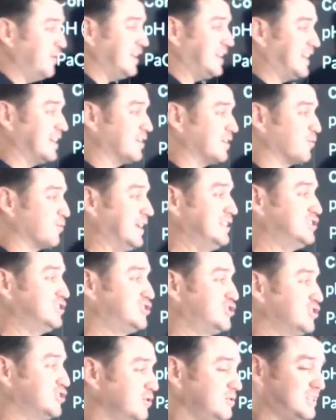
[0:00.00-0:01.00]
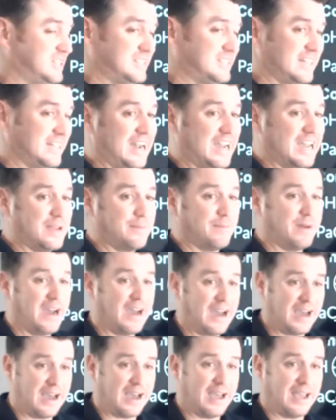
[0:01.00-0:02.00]
we can reduce time
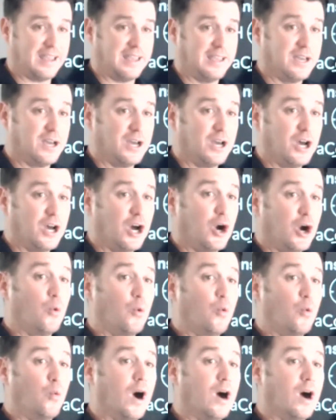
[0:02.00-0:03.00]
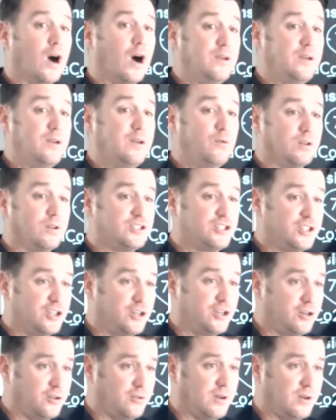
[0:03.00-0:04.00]
high, what we will
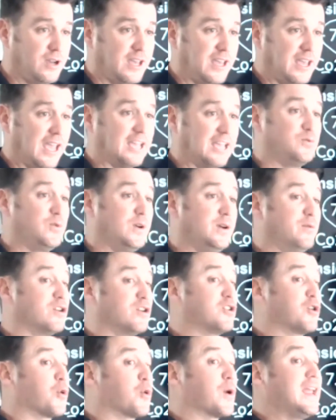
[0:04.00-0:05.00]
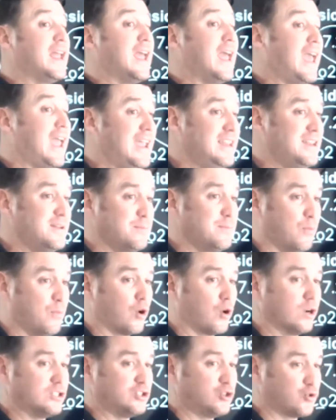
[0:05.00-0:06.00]
do is we will create
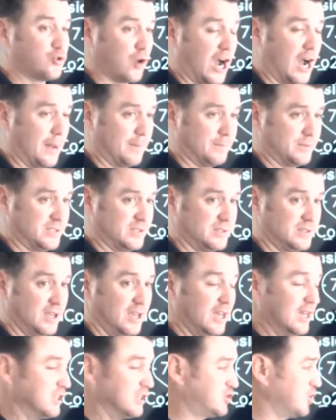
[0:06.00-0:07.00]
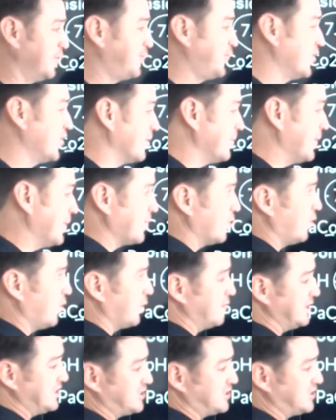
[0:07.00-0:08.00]
more drops. So if you remember
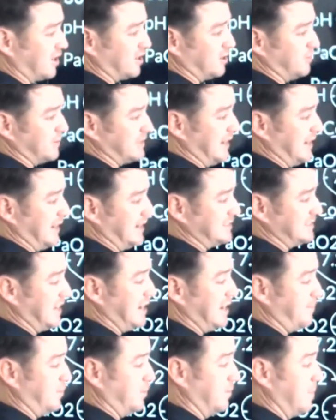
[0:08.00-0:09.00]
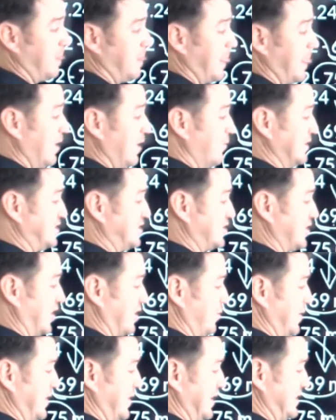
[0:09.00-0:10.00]
where we started with that example, we
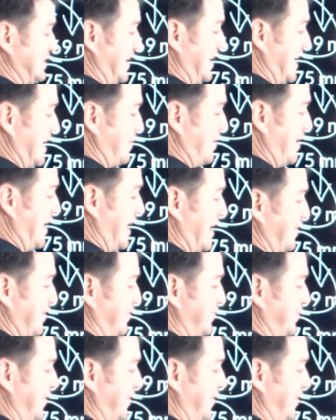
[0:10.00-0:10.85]
started with a time high of